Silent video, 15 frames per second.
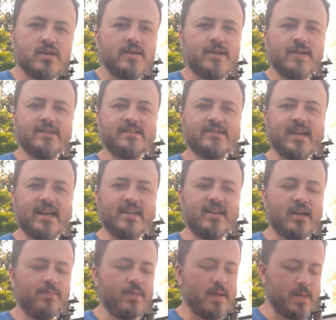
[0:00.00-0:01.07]
it's statted
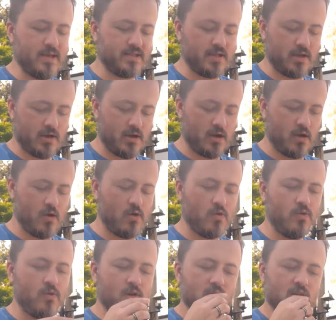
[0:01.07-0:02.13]
up. And there's a whole
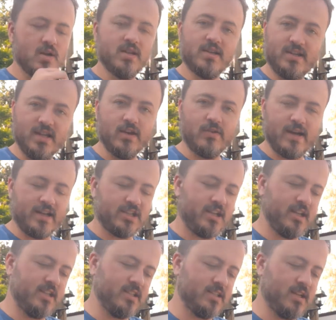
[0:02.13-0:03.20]
deal
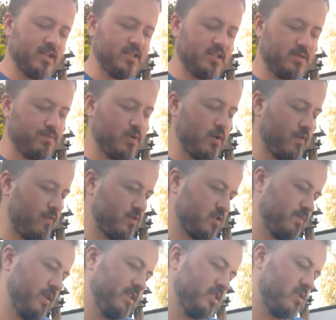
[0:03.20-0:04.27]
actually inside this book for
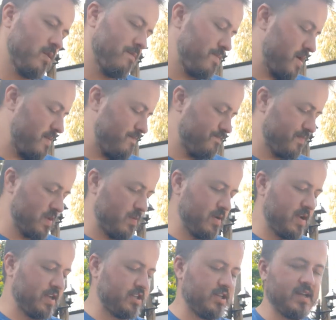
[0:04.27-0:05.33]
space combat, and we
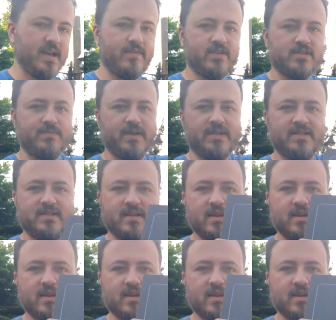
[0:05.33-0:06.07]
actually have a space